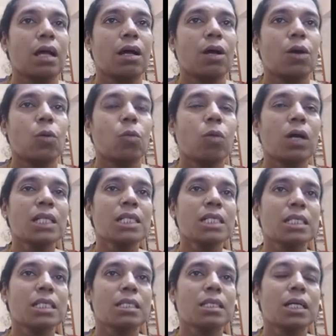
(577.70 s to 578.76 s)

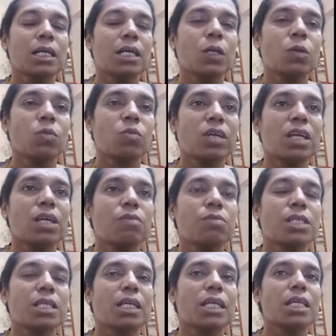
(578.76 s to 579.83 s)
Once the
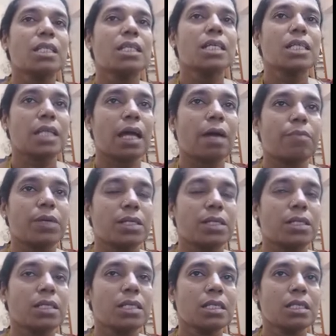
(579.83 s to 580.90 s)
waves hit the sharp
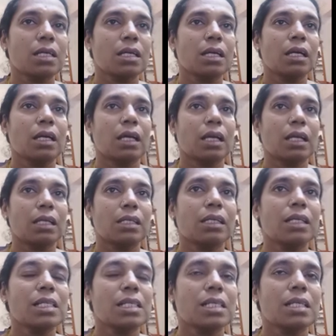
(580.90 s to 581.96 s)
edges, it
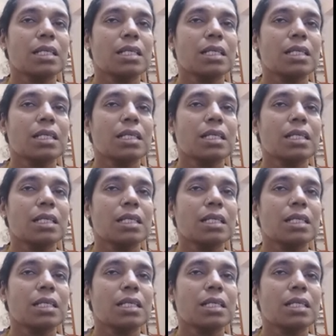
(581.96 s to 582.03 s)
gets